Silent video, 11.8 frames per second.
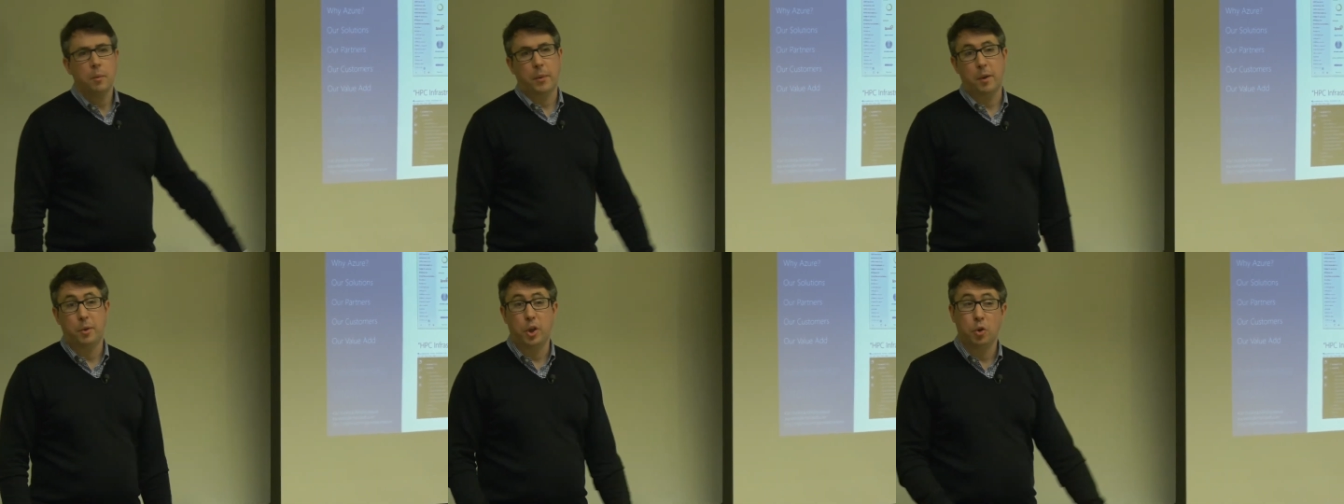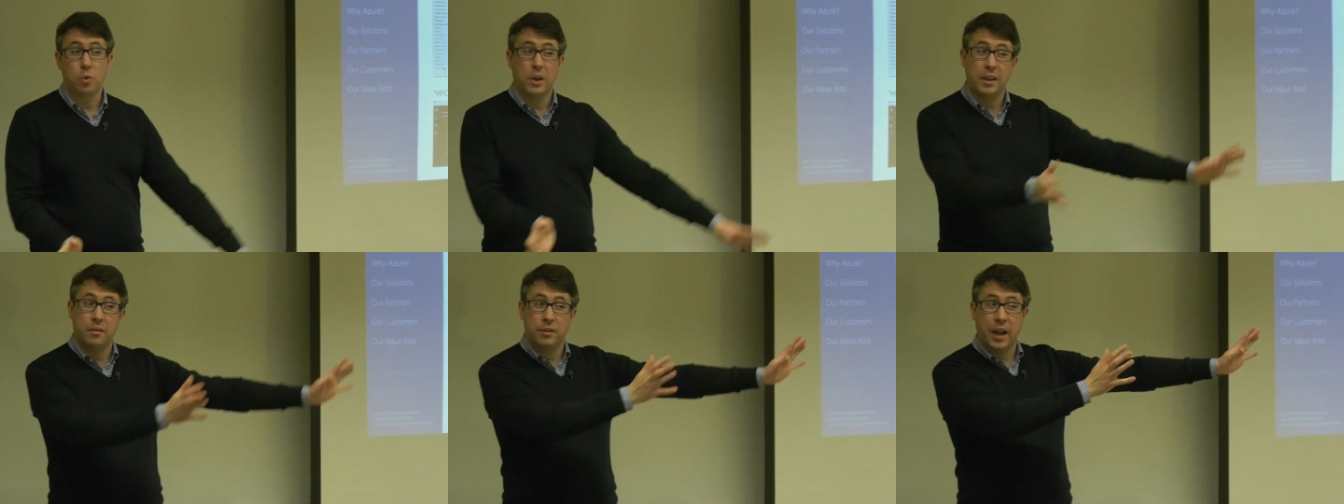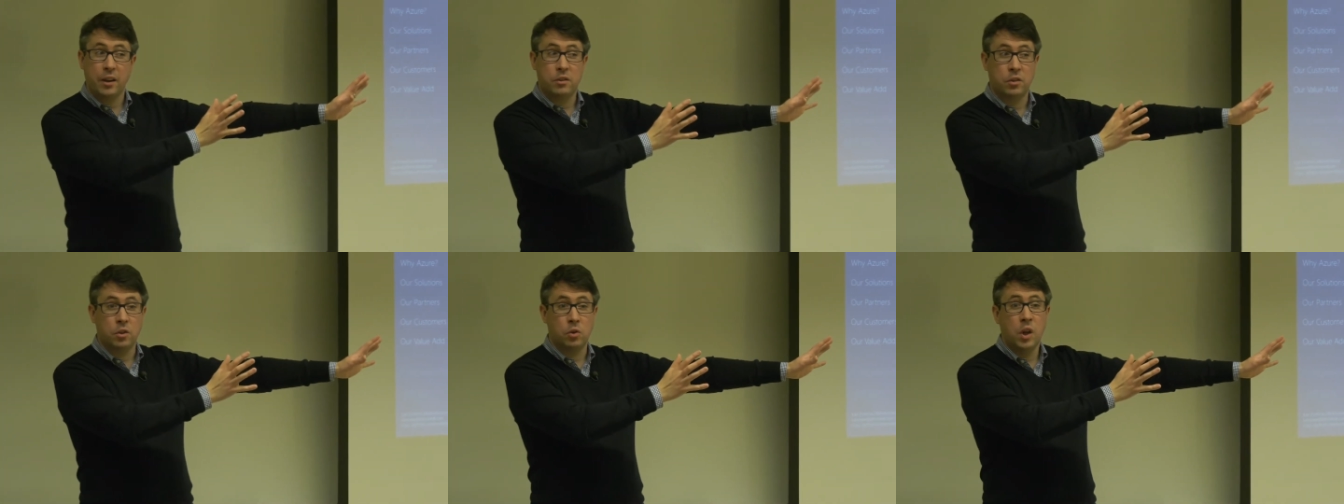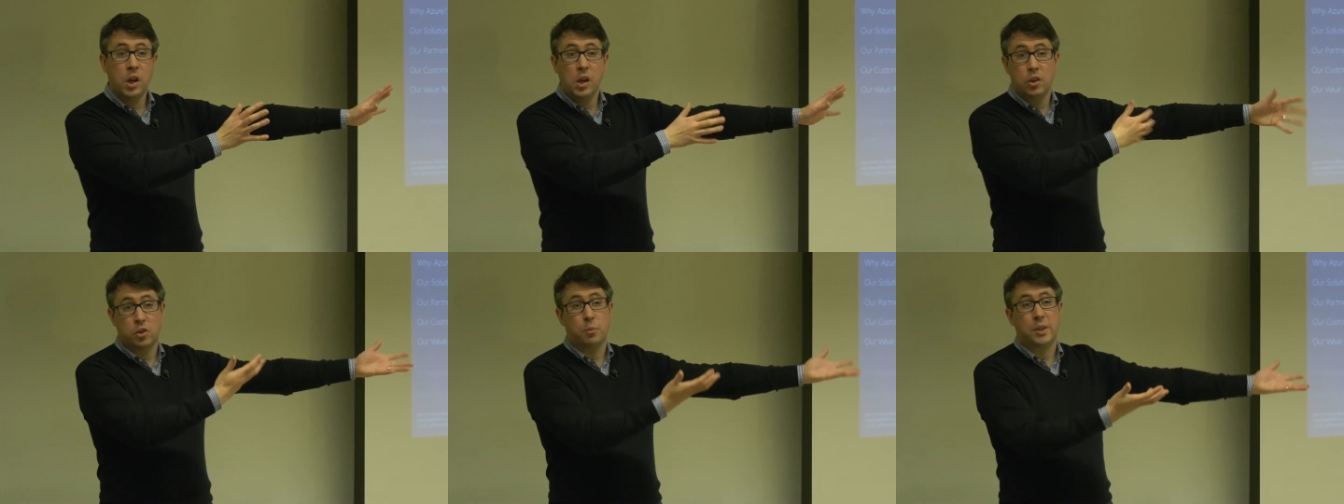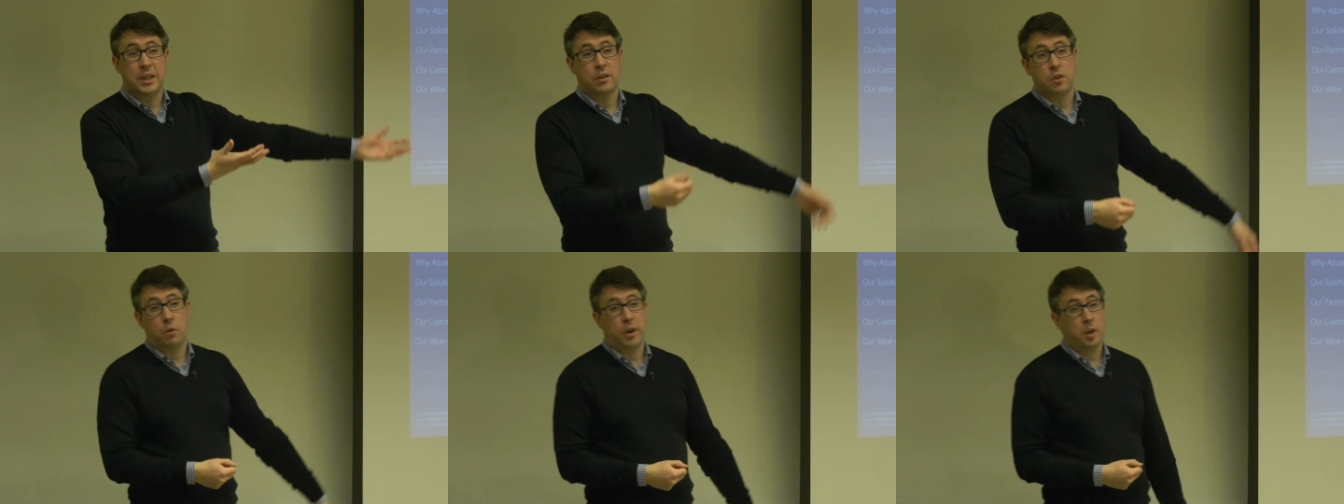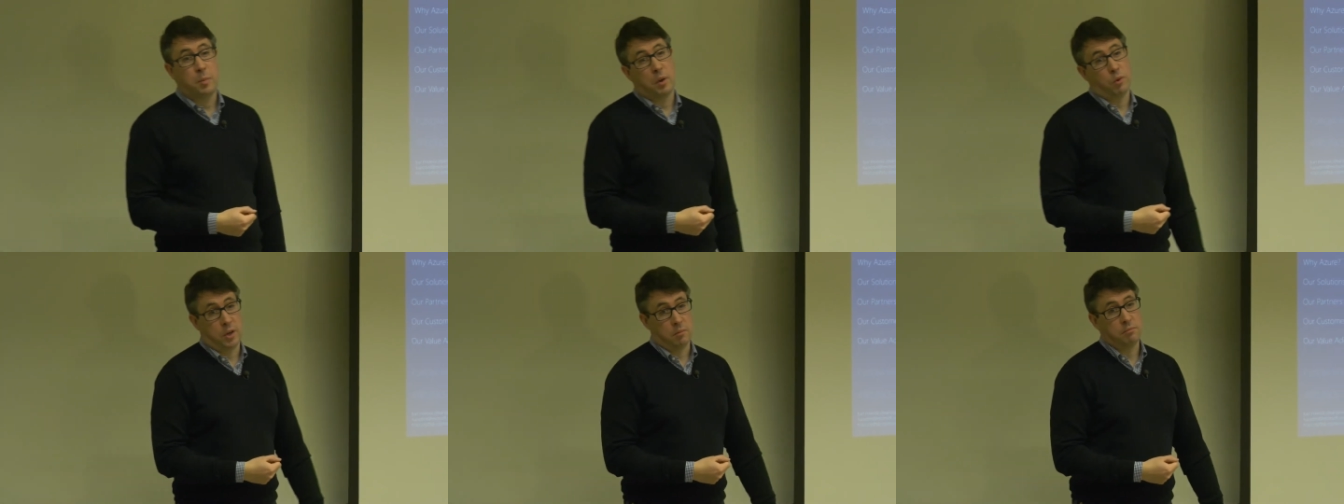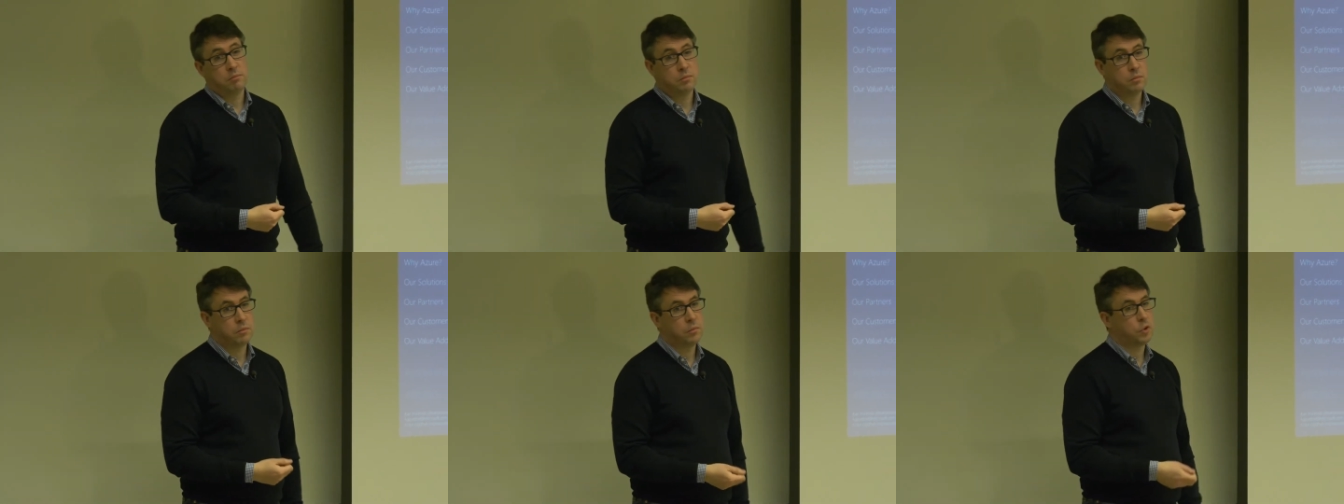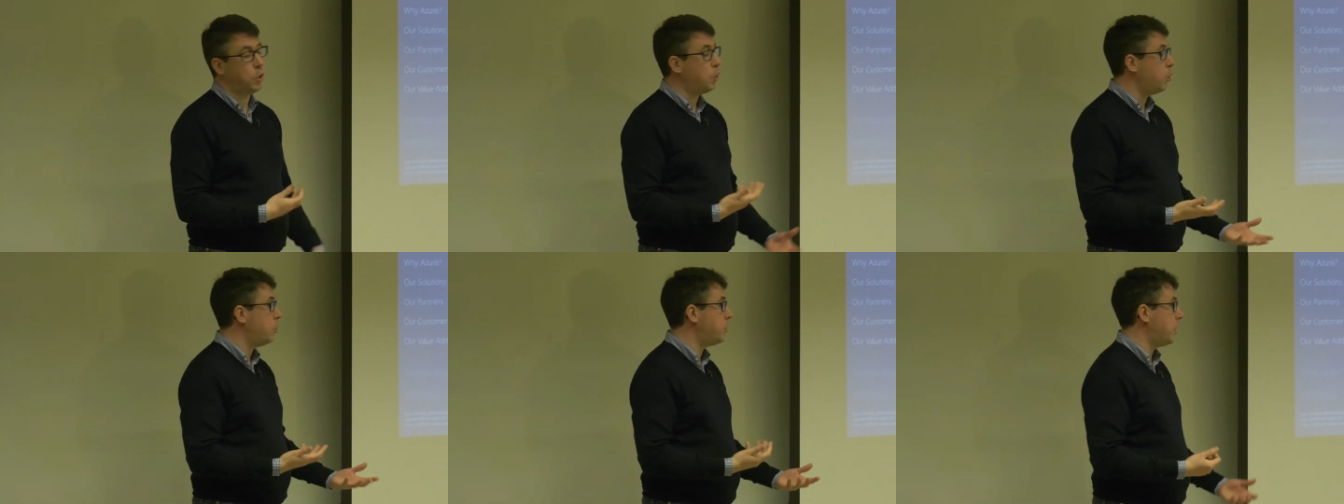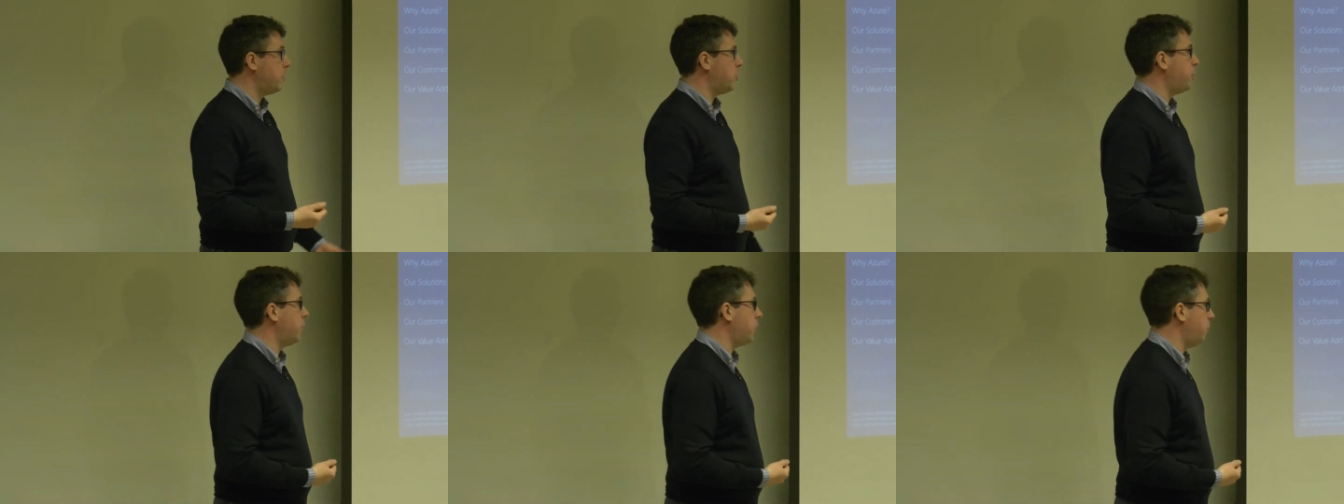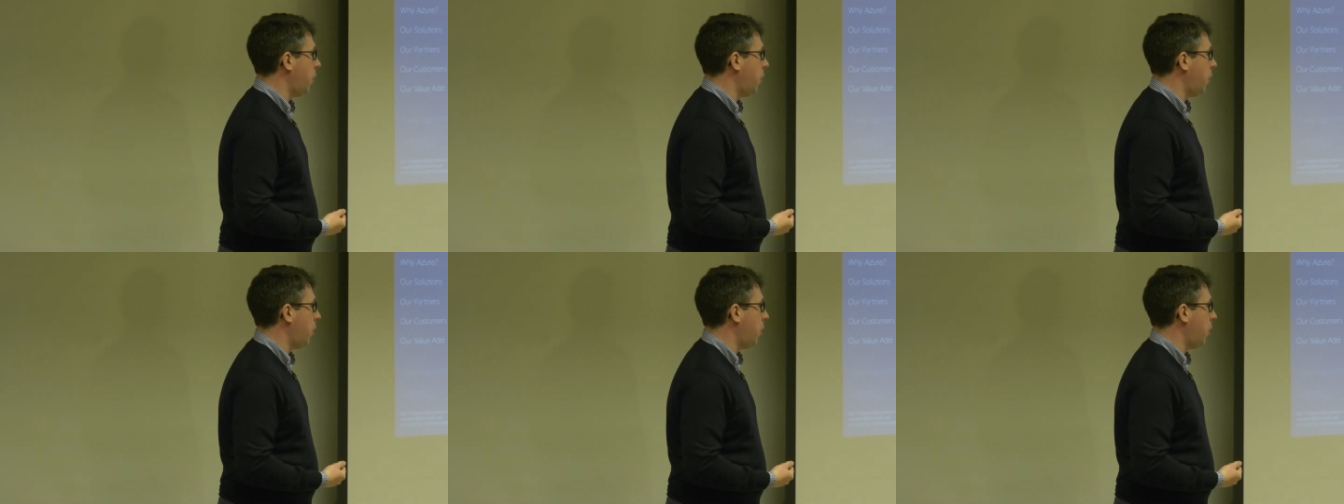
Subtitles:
maybe you leave that to something that's already been written. So you use these as building